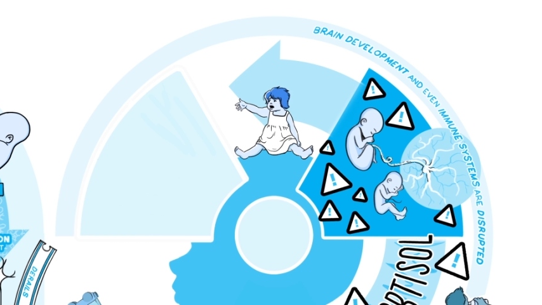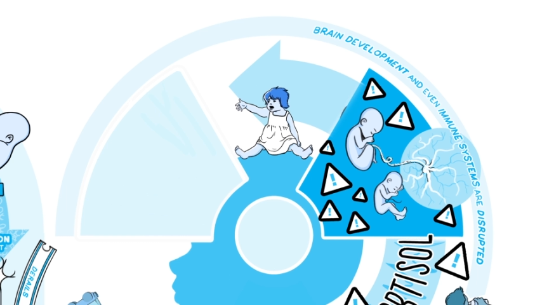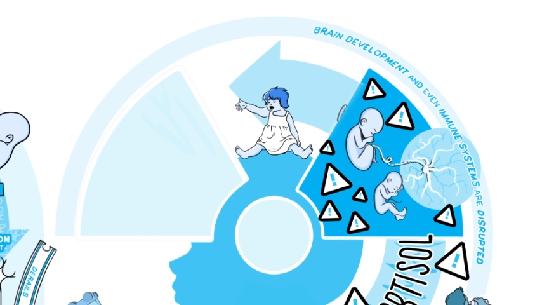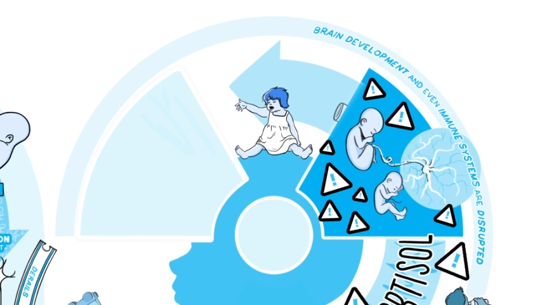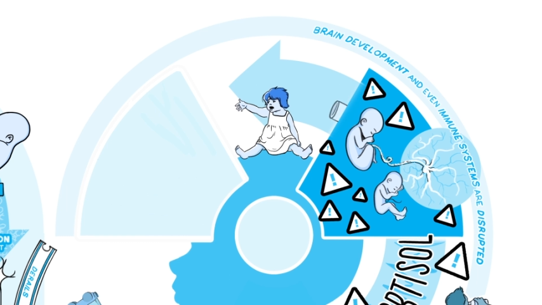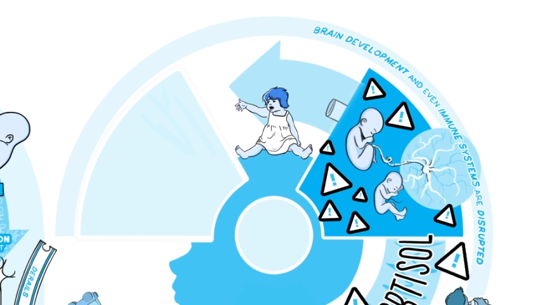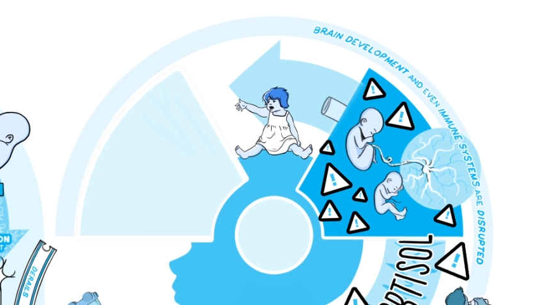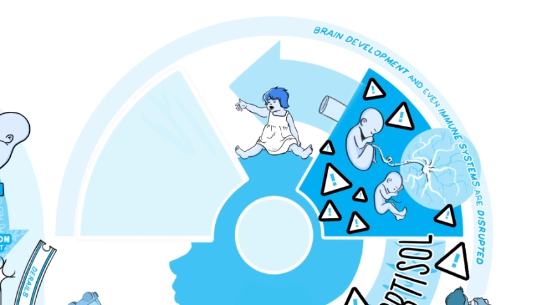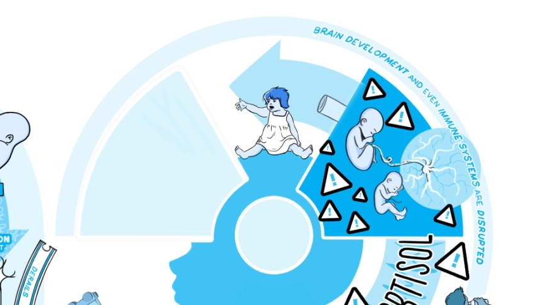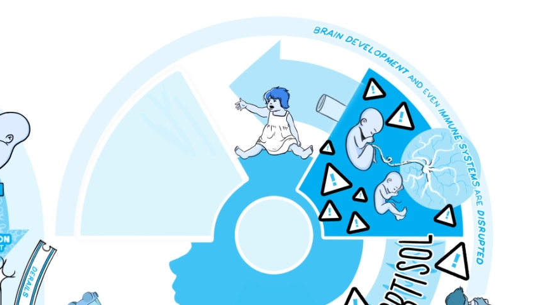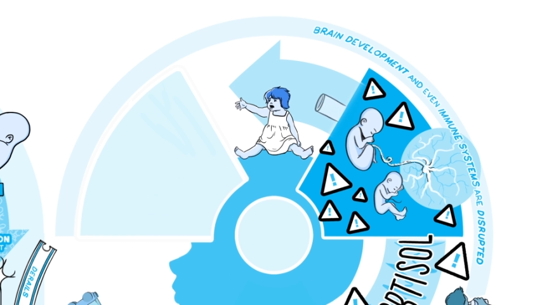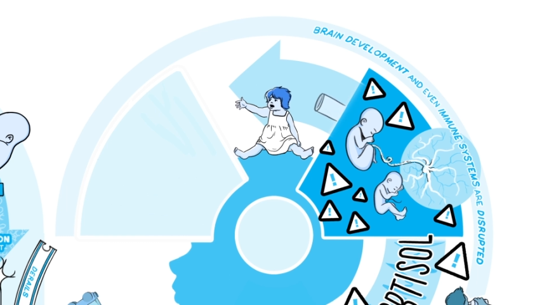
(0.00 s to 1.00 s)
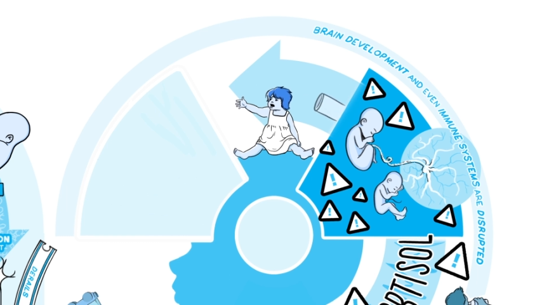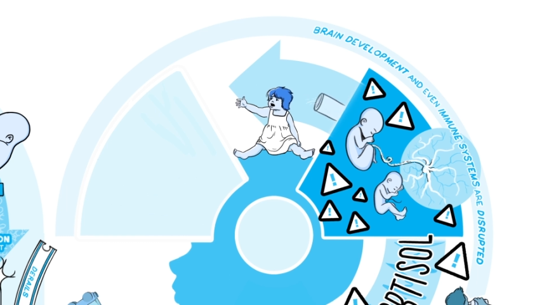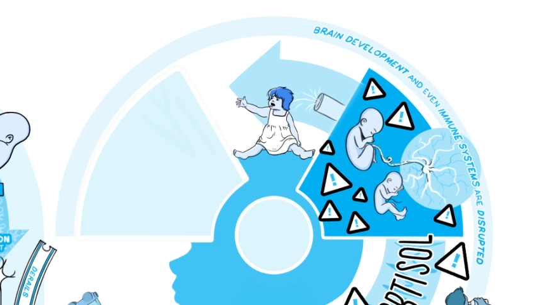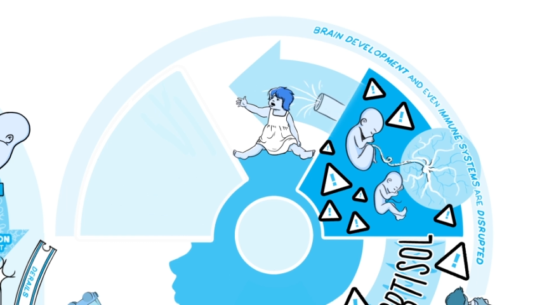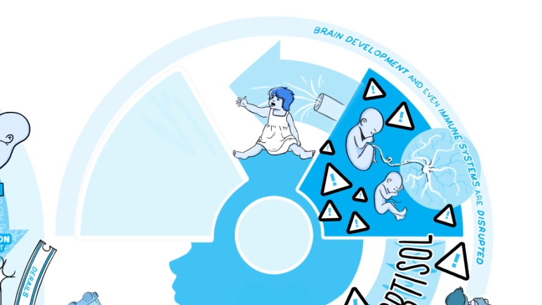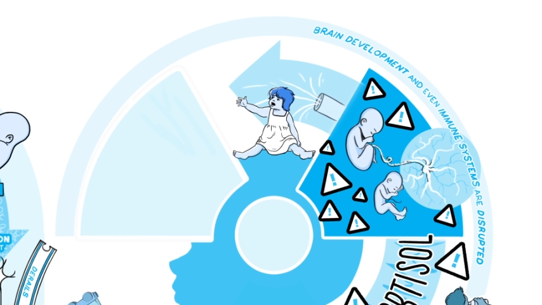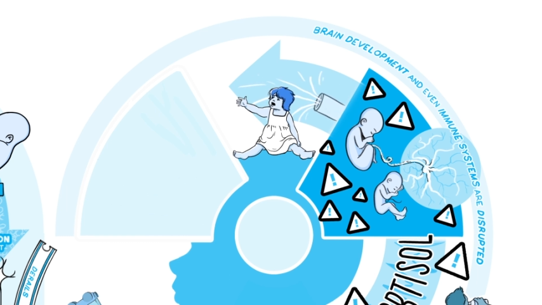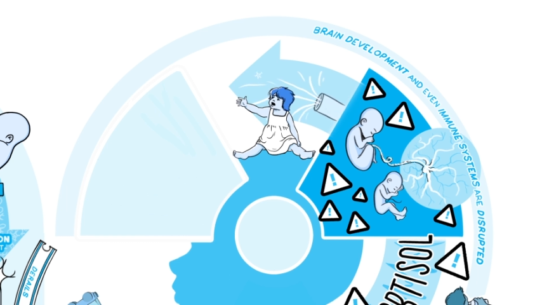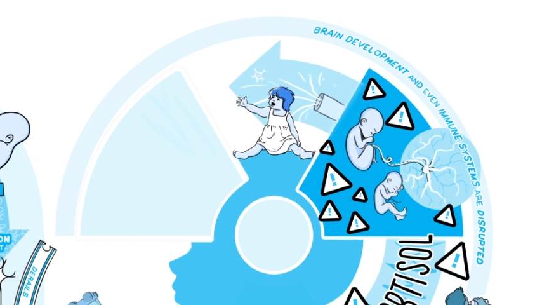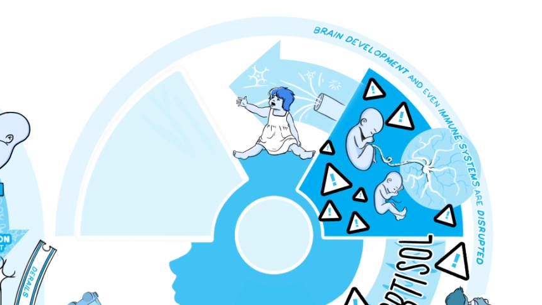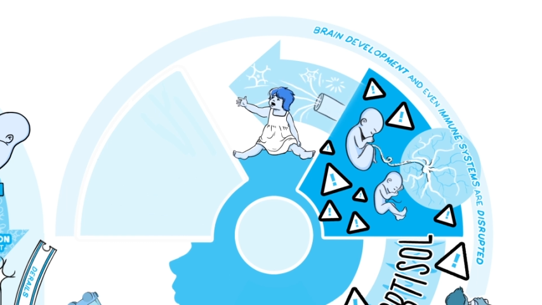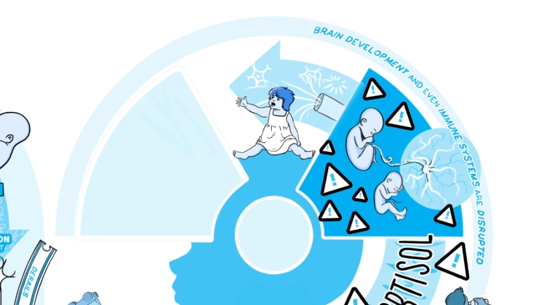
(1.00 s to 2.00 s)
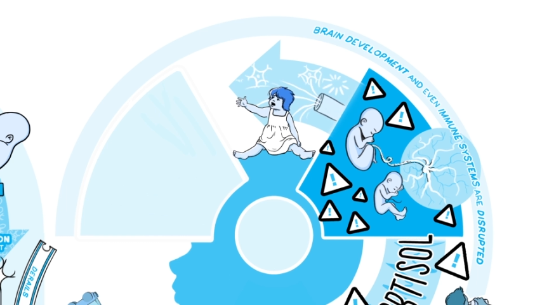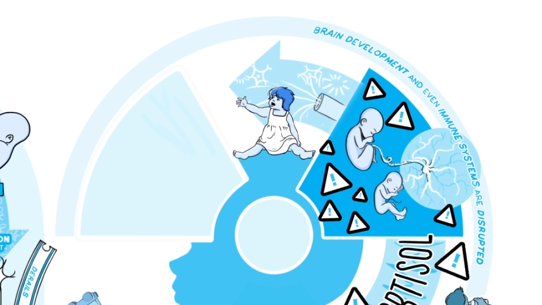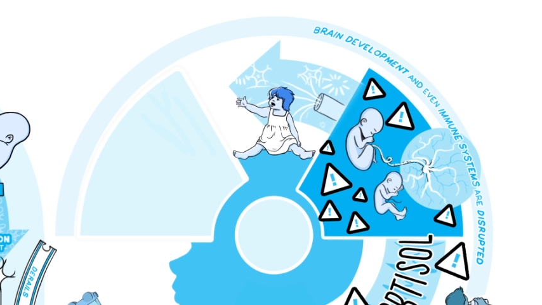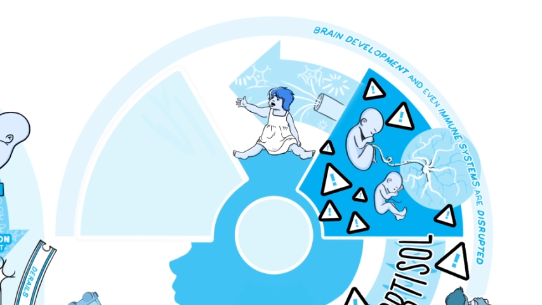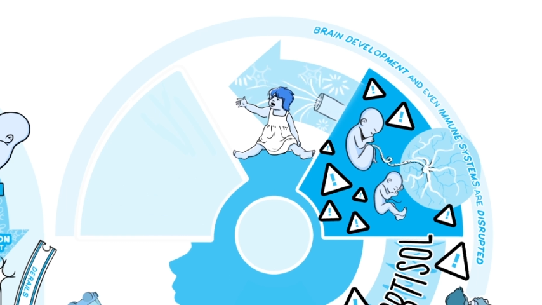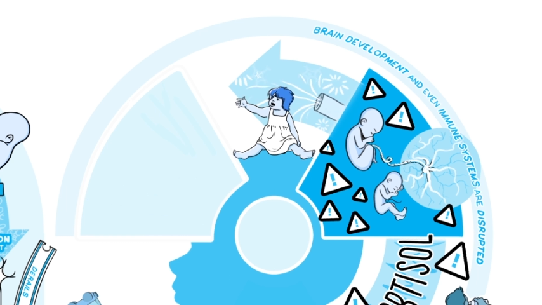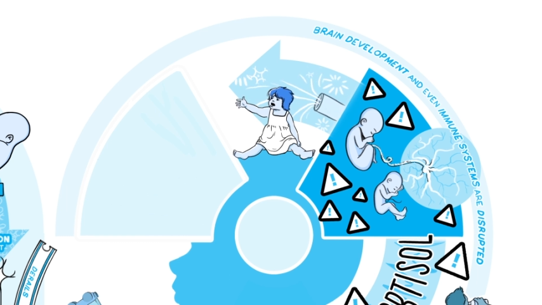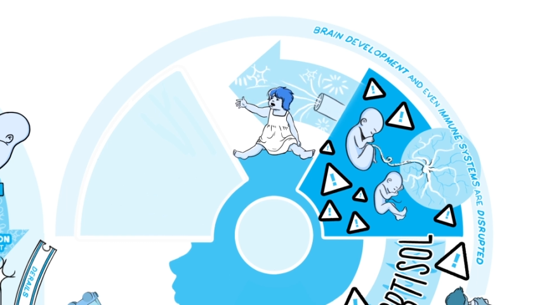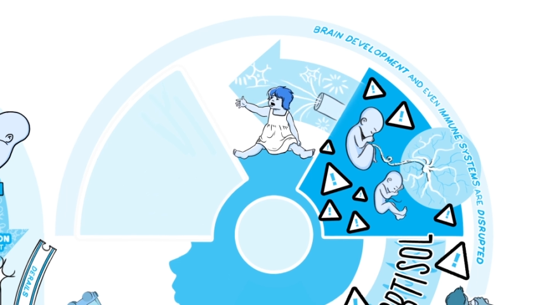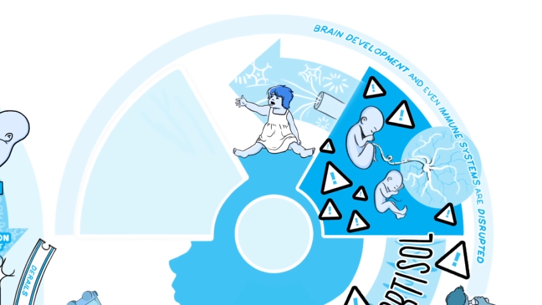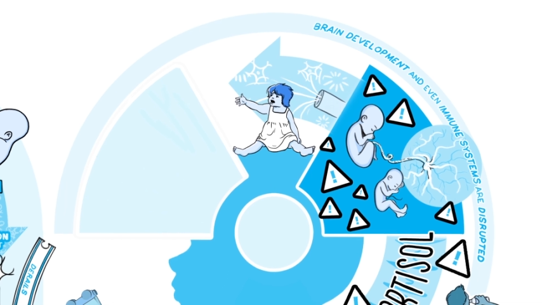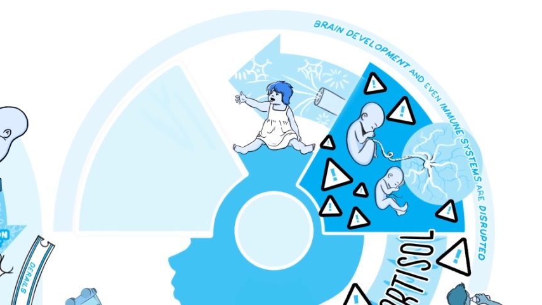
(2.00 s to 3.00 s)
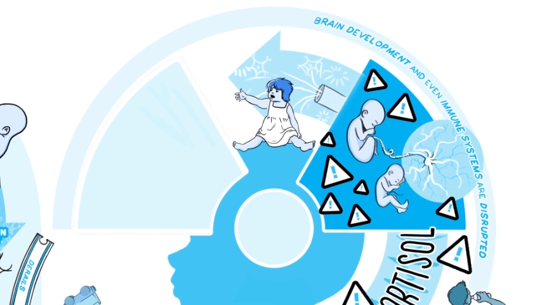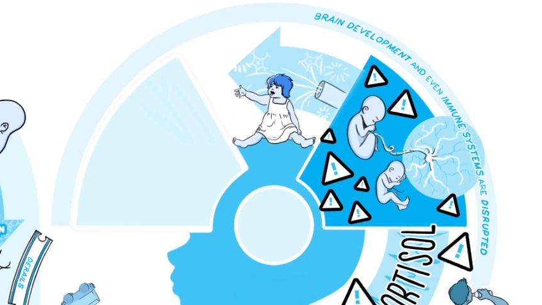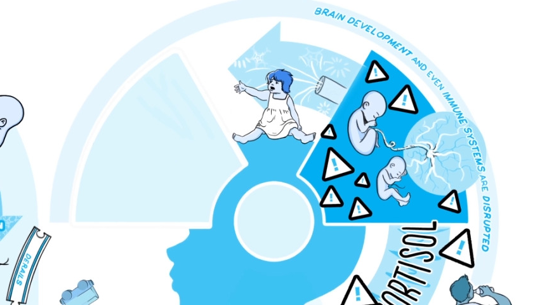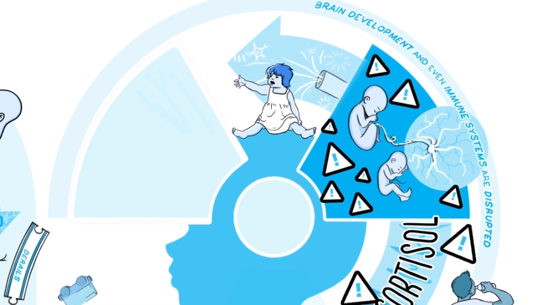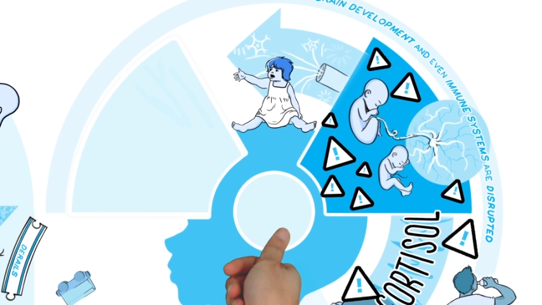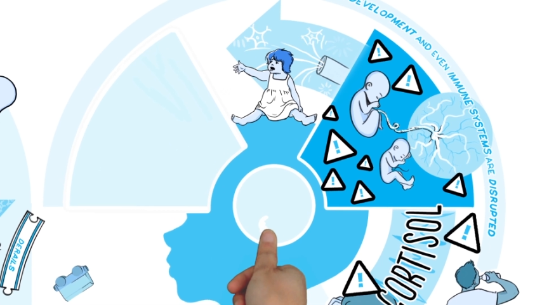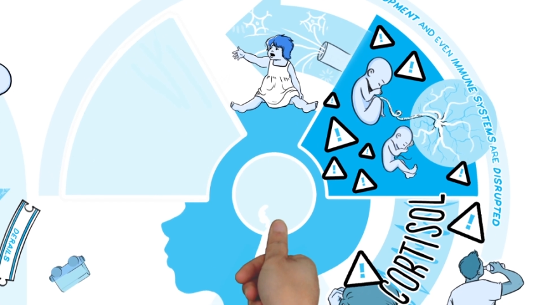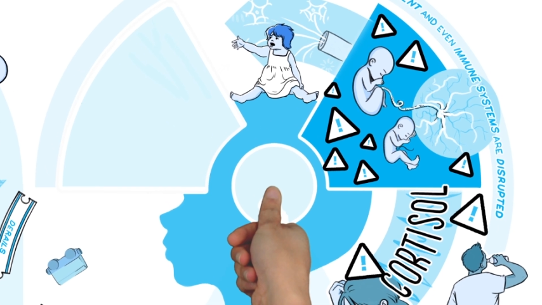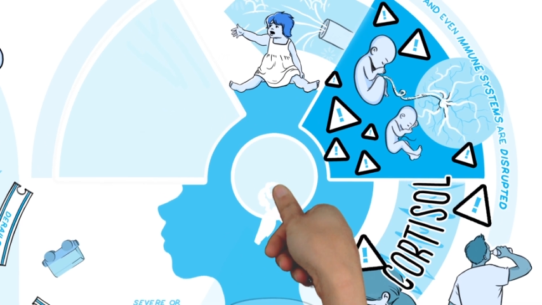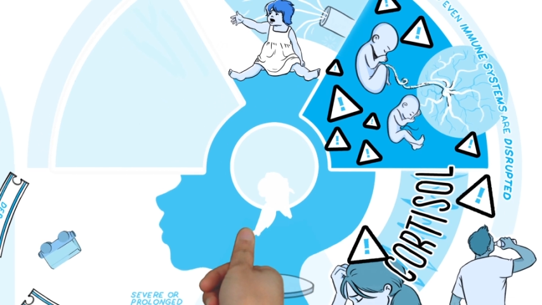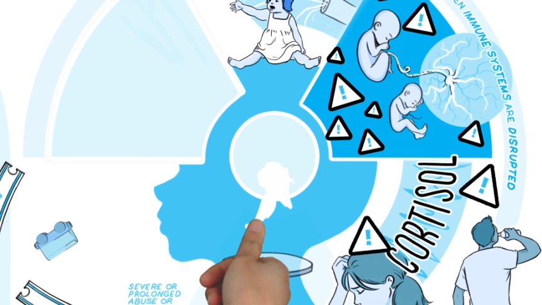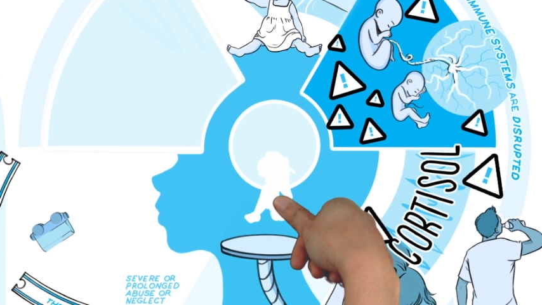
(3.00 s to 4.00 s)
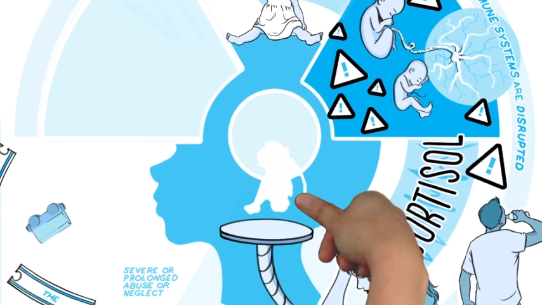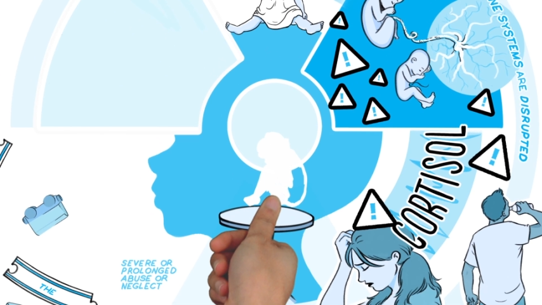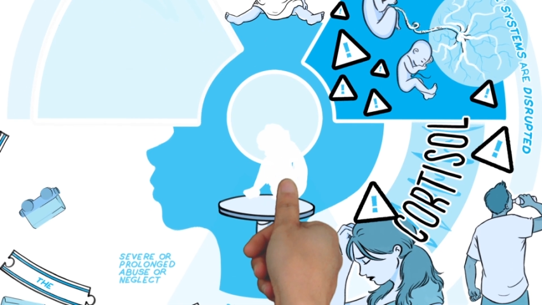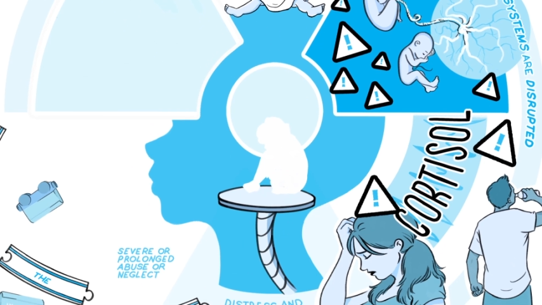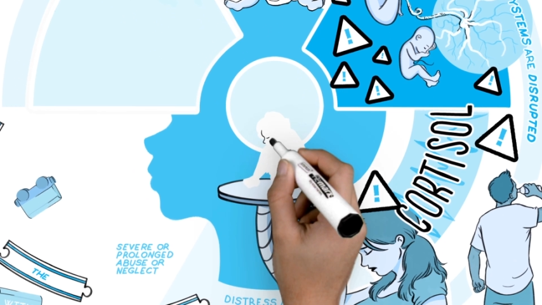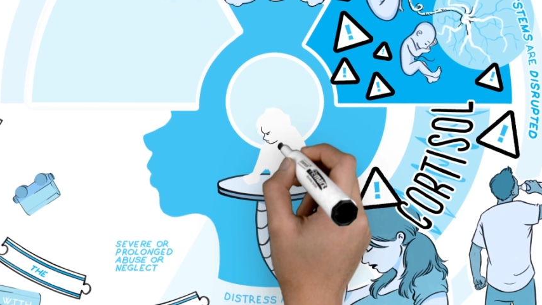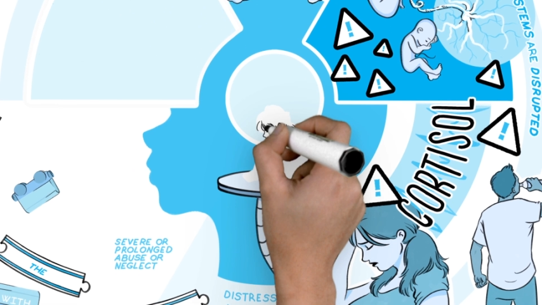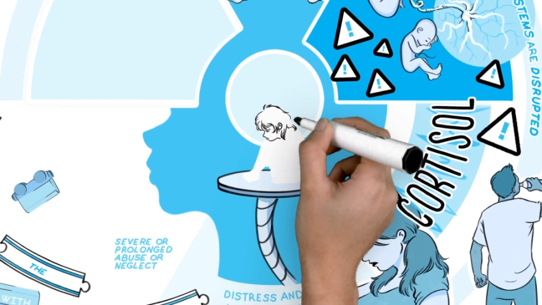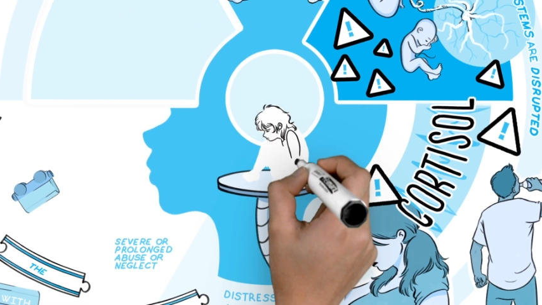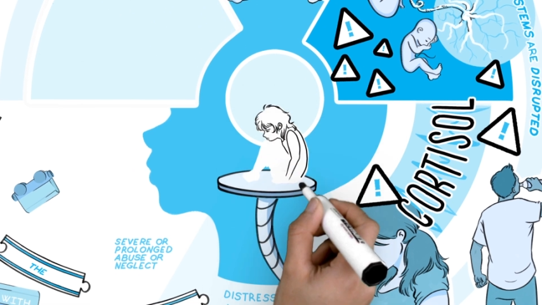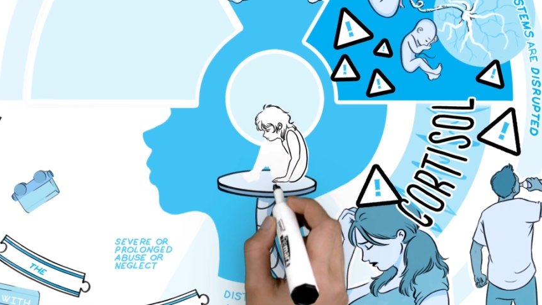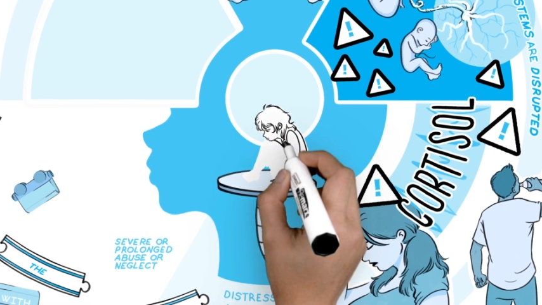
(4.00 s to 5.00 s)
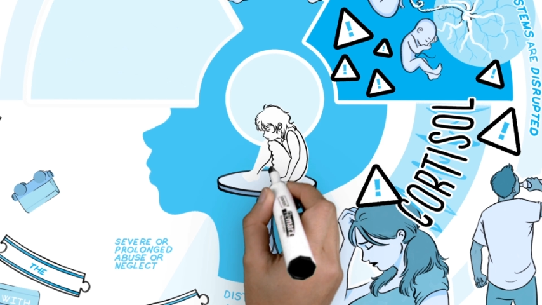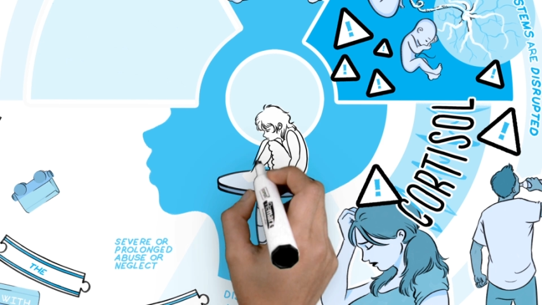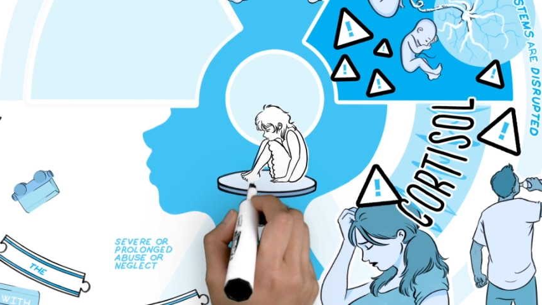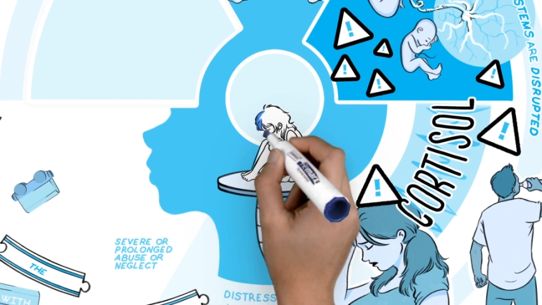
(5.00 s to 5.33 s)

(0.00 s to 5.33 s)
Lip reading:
[unreadable: no face in view]